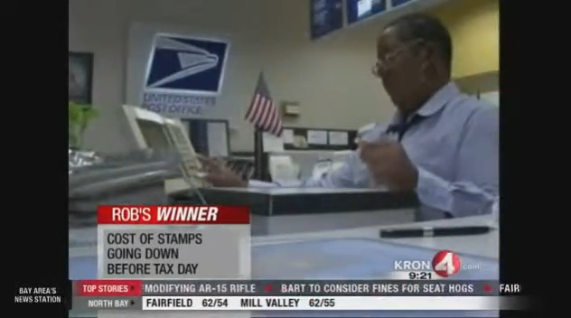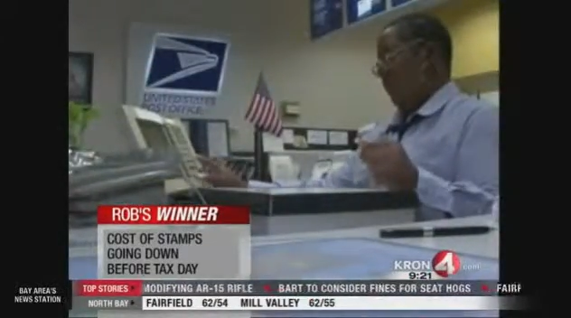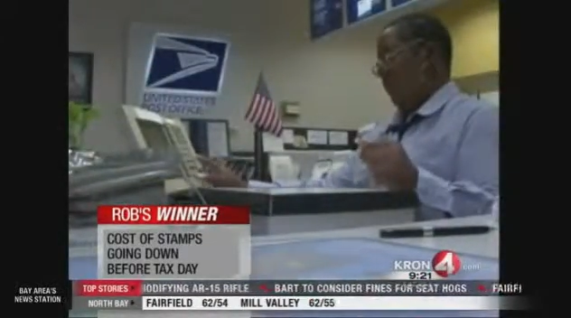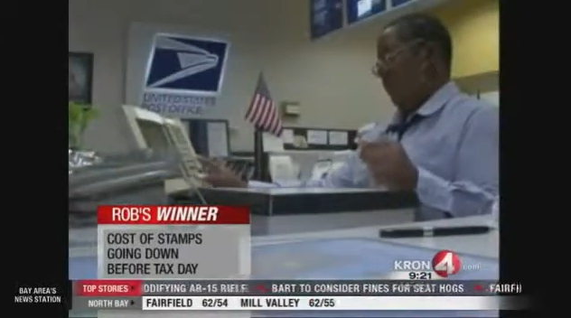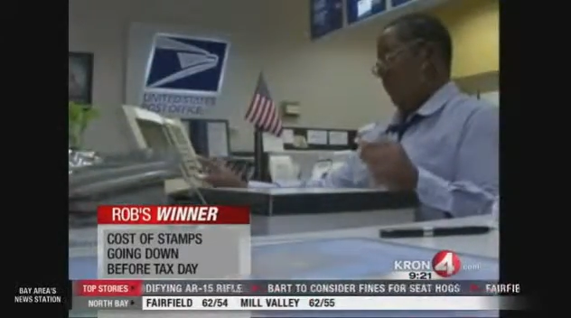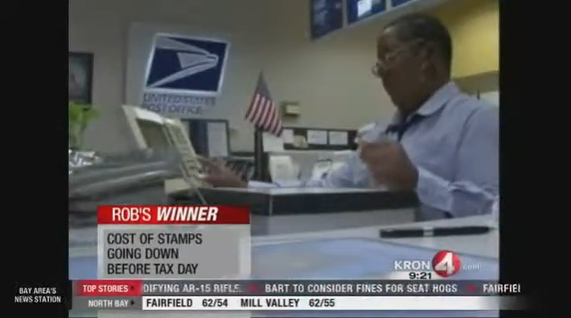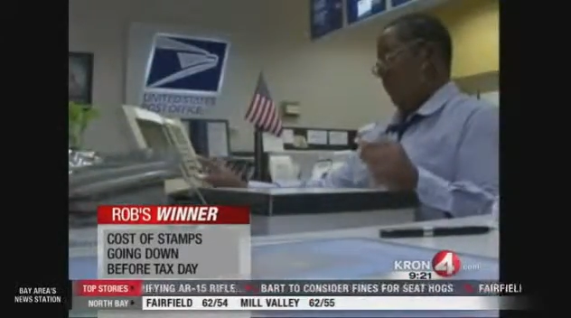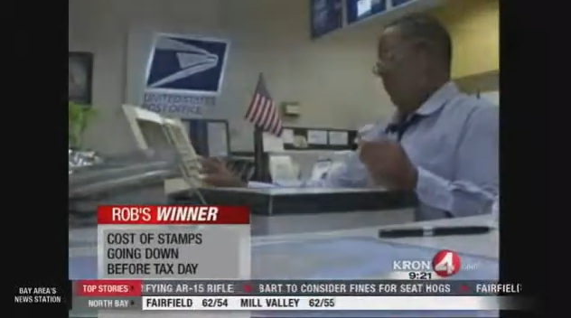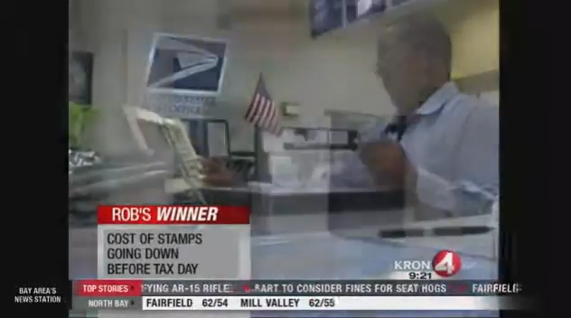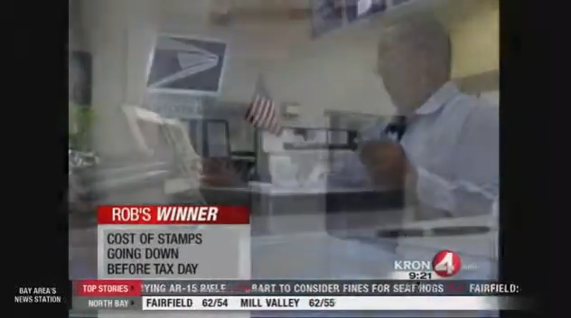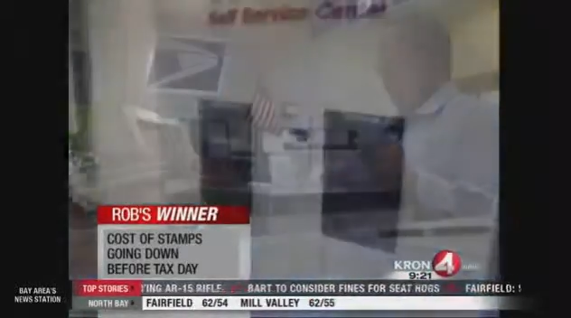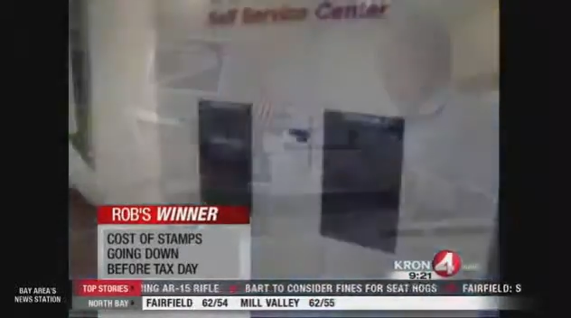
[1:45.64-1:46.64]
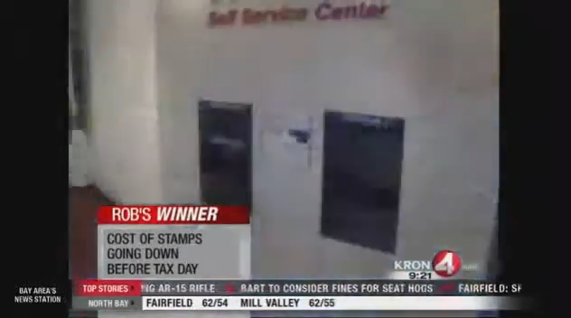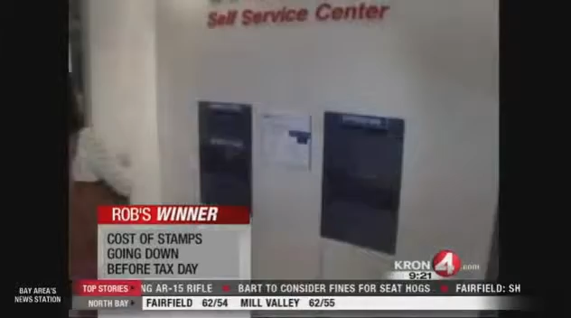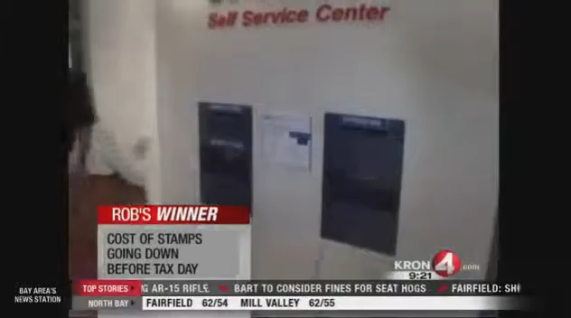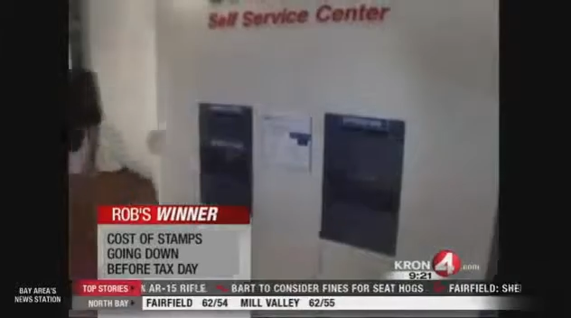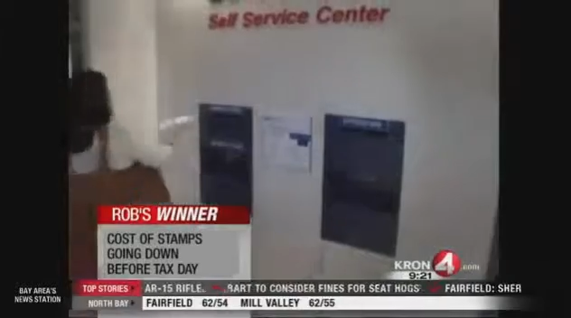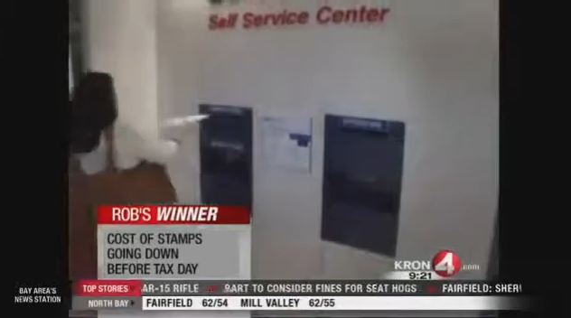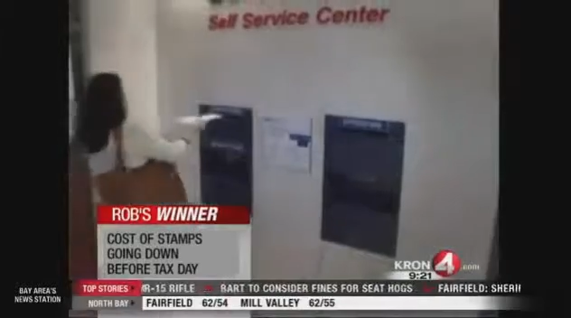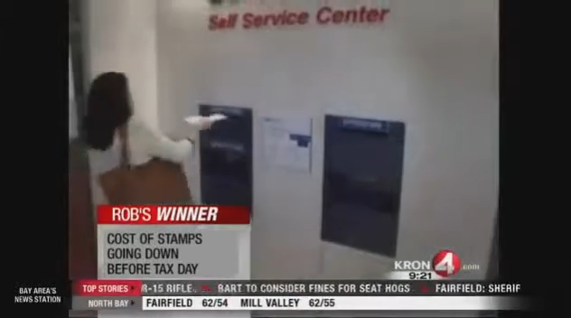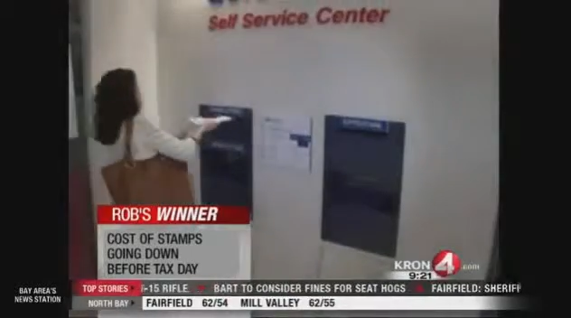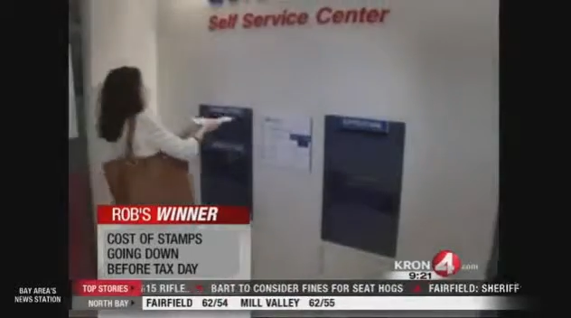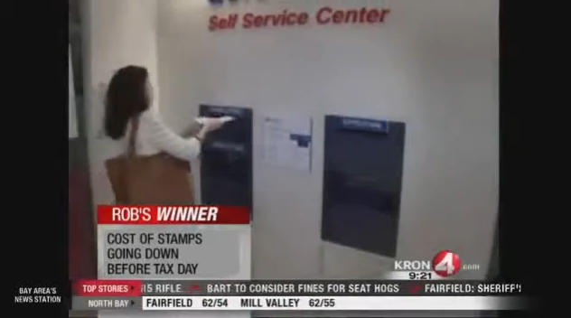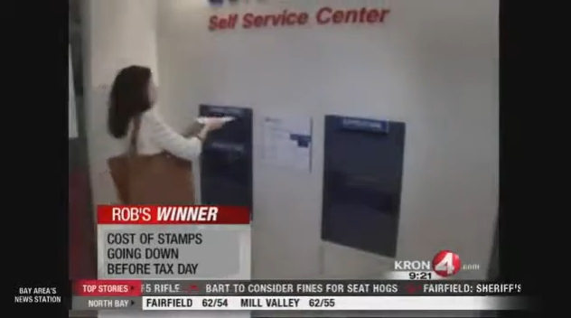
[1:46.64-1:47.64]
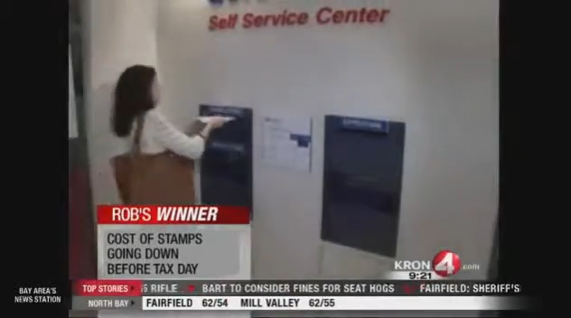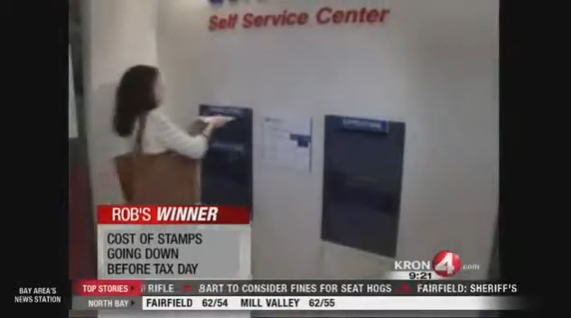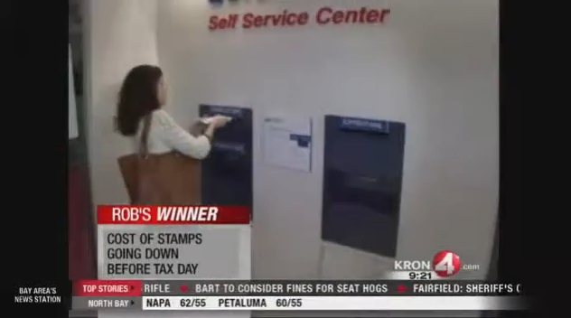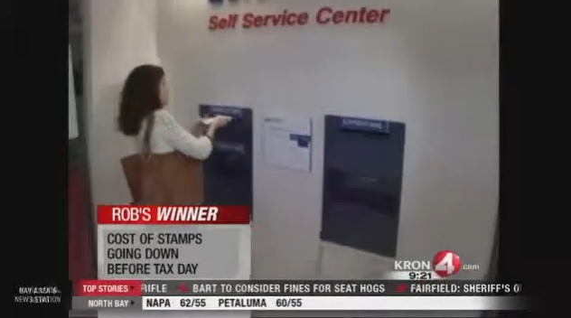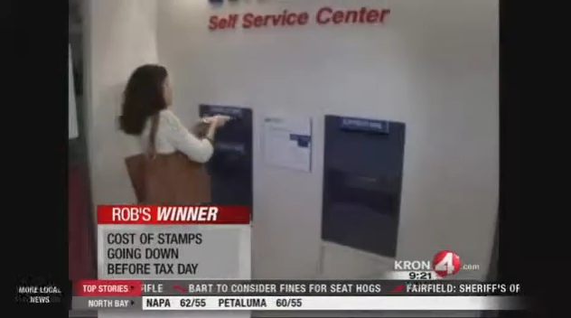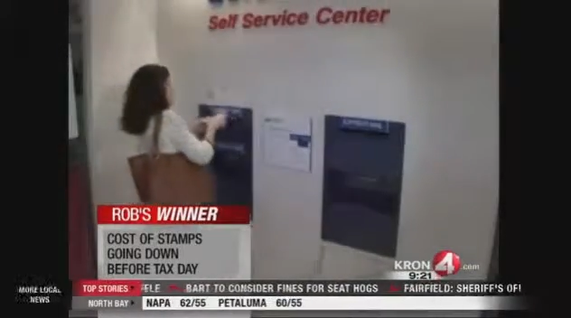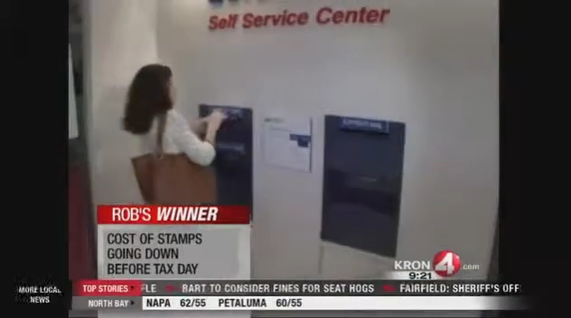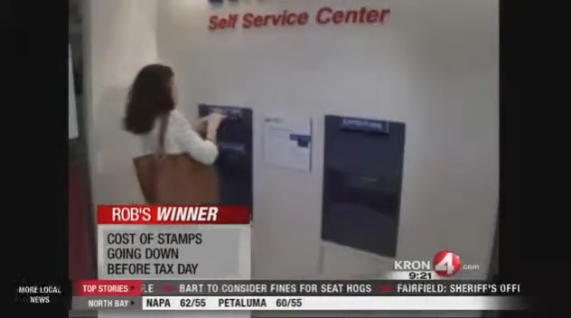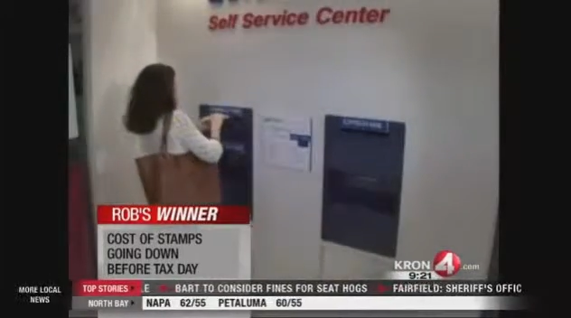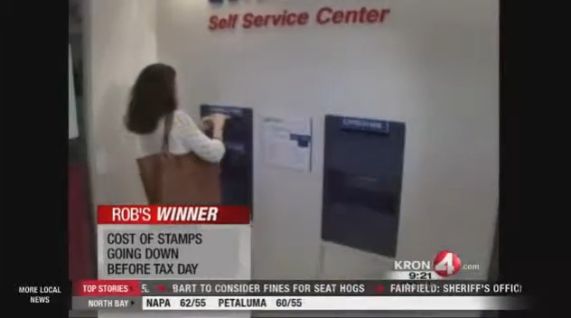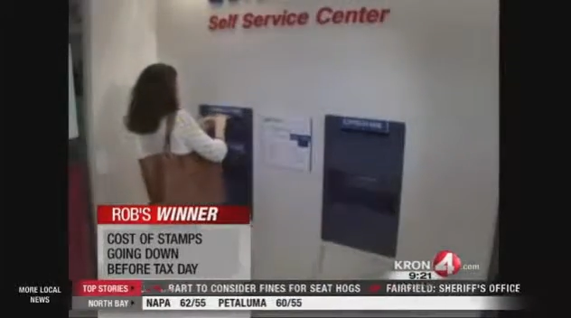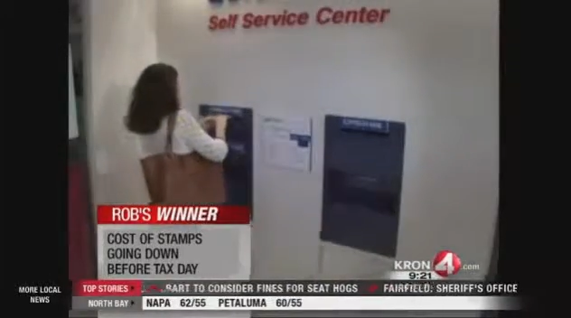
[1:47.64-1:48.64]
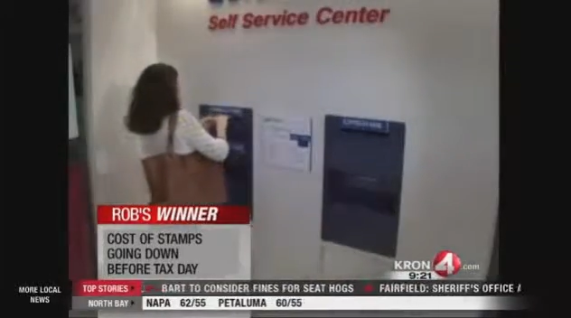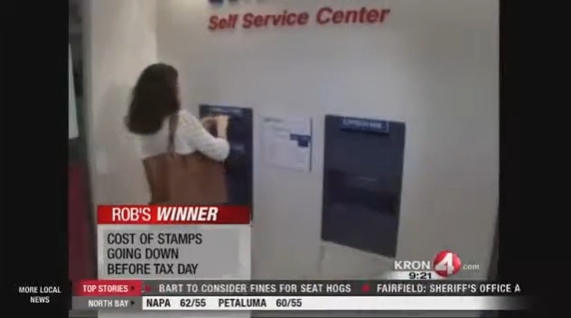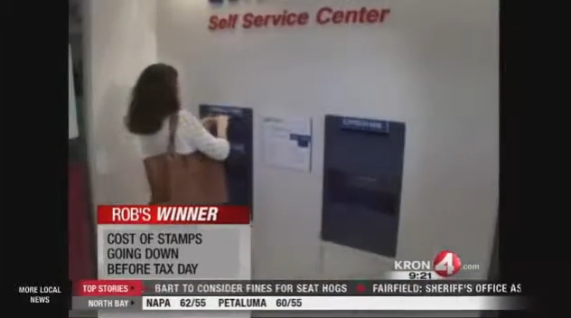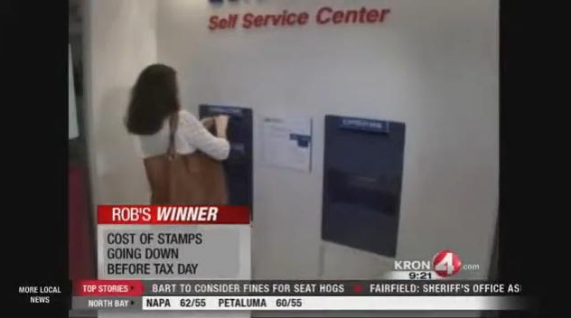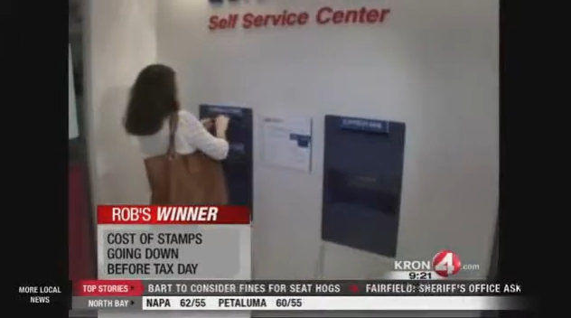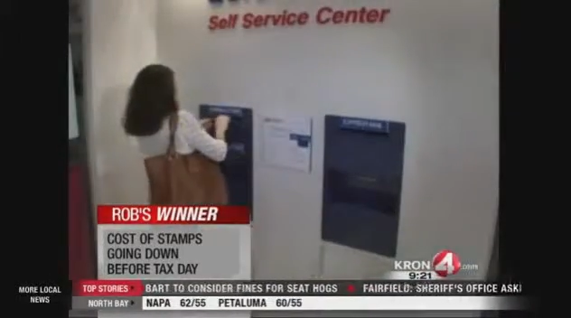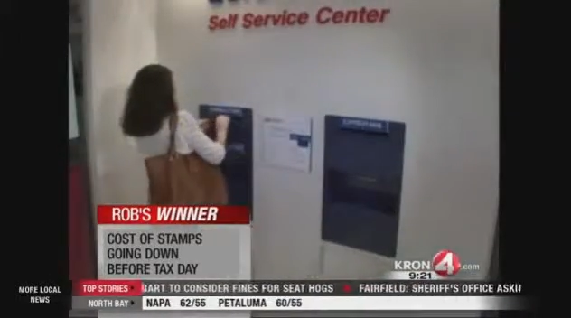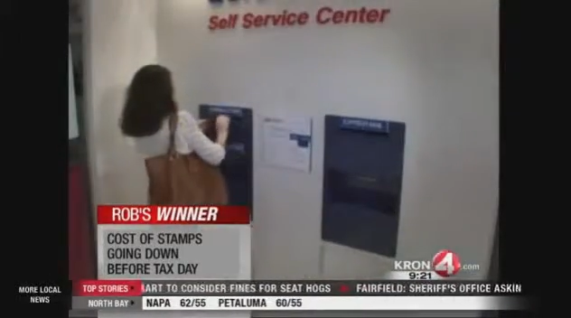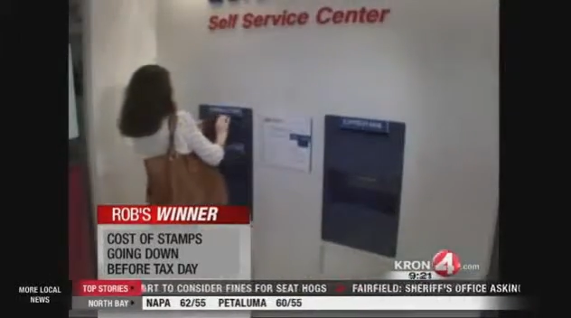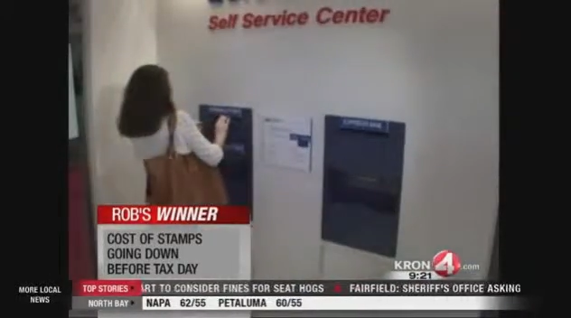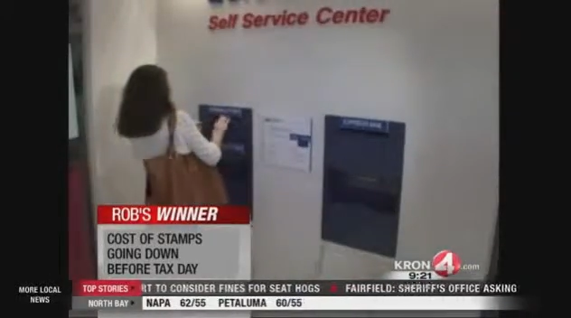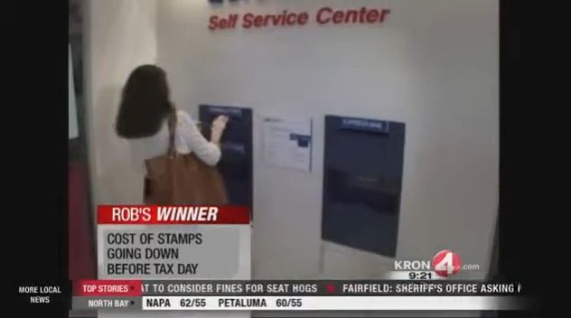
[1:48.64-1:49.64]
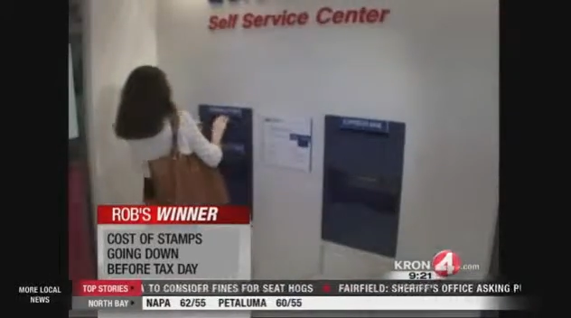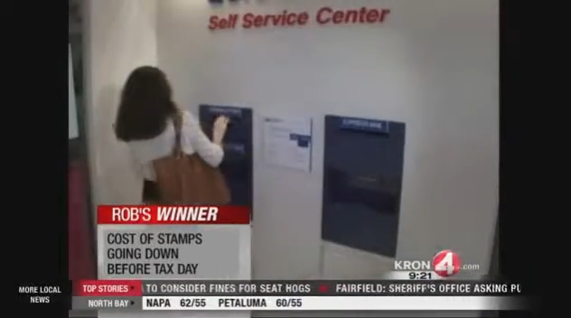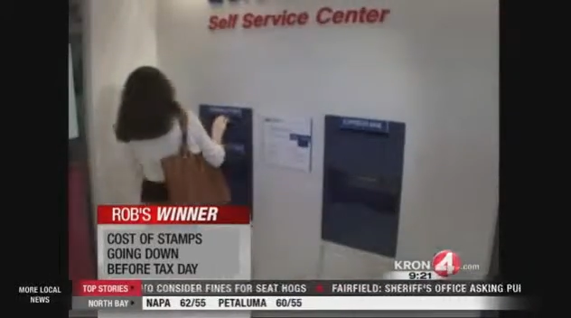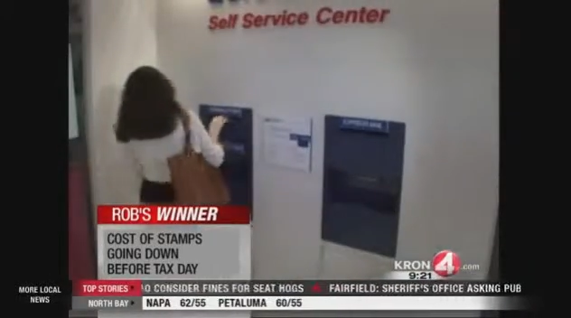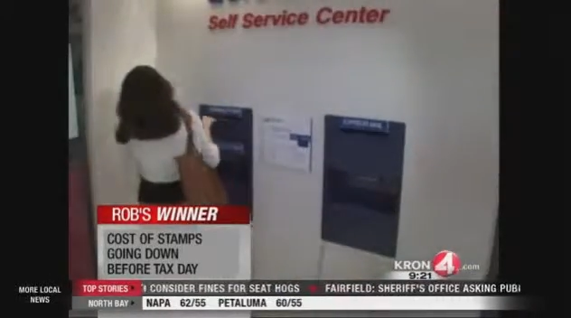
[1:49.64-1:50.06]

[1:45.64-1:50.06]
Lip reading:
[unreadable: no face in view]